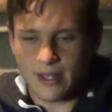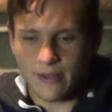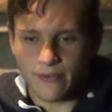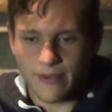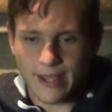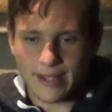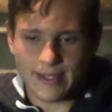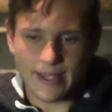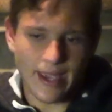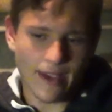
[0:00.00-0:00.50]

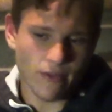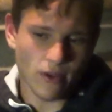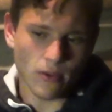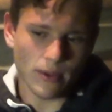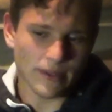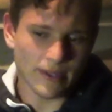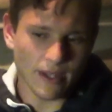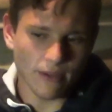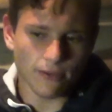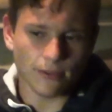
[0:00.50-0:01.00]
affect
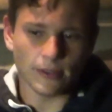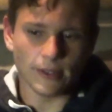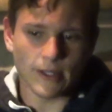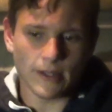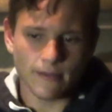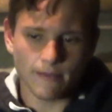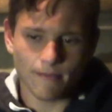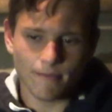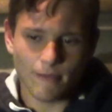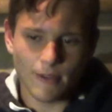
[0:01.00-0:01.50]
everyone
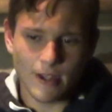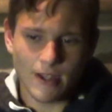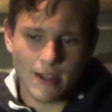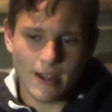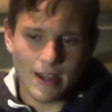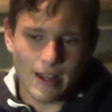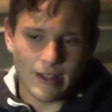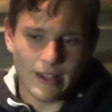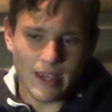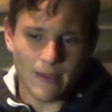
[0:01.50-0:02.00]
differently.
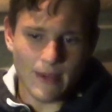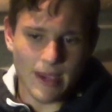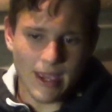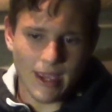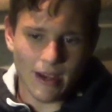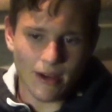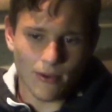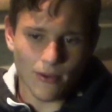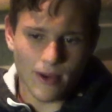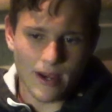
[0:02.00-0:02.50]
They
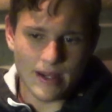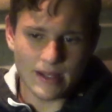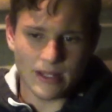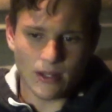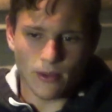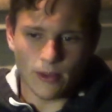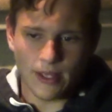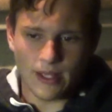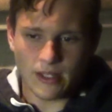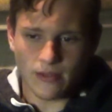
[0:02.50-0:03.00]
may increase
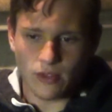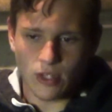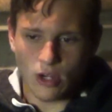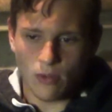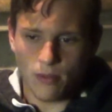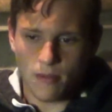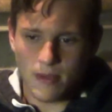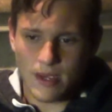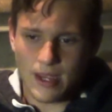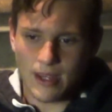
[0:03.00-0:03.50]
the release of
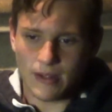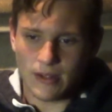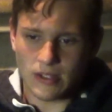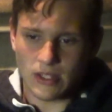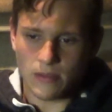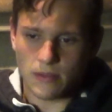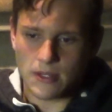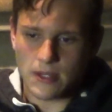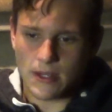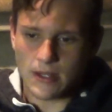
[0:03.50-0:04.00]
dopamine in the
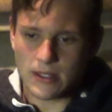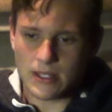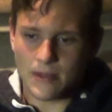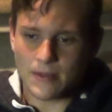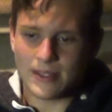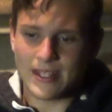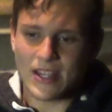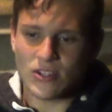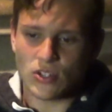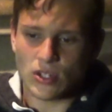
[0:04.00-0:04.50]

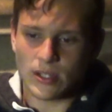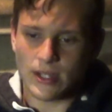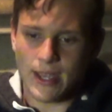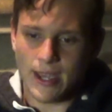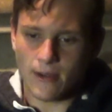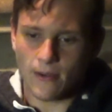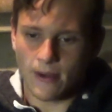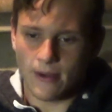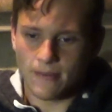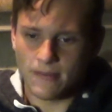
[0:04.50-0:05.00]
substantia
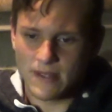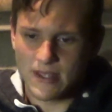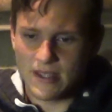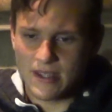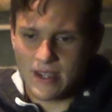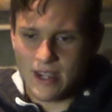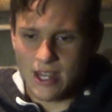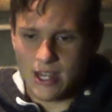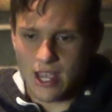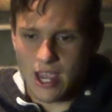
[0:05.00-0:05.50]
nigra,
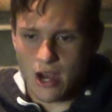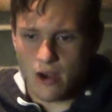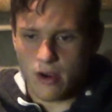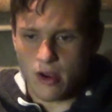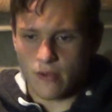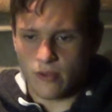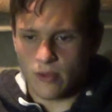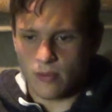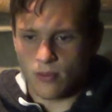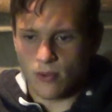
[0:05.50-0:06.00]
an
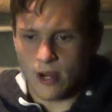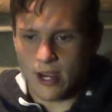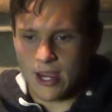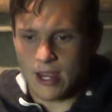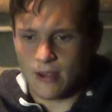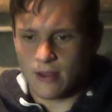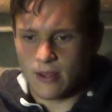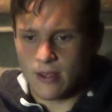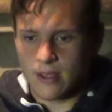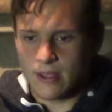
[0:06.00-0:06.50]
area of the
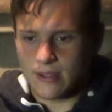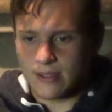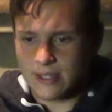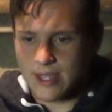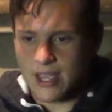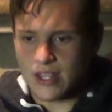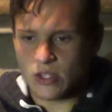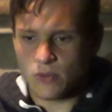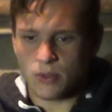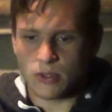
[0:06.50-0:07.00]
brain
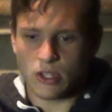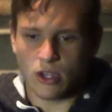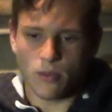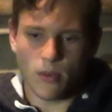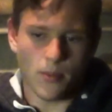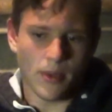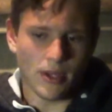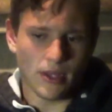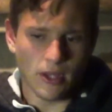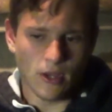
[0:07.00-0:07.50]
dense with
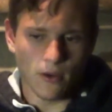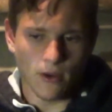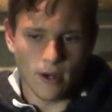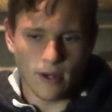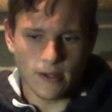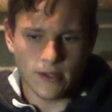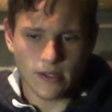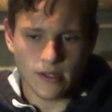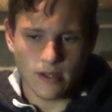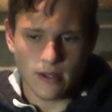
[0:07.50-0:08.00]
dopamine
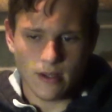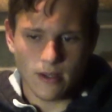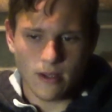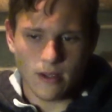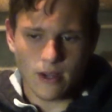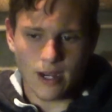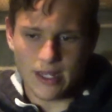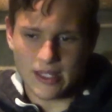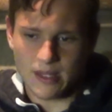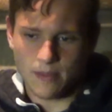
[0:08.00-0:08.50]
neurons,
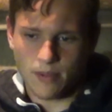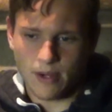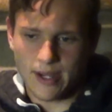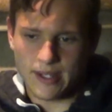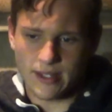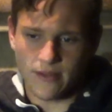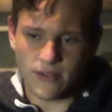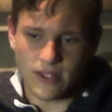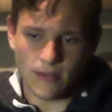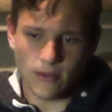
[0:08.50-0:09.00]
causing
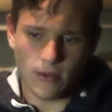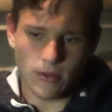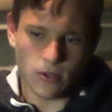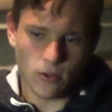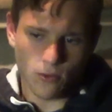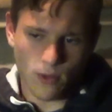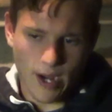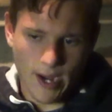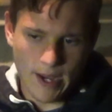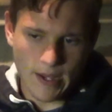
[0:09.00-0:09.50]
positive symptoms
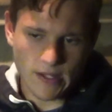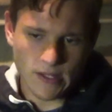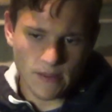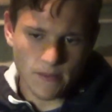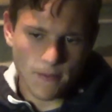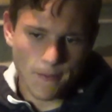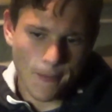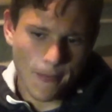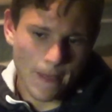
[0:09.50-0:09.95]
to rise,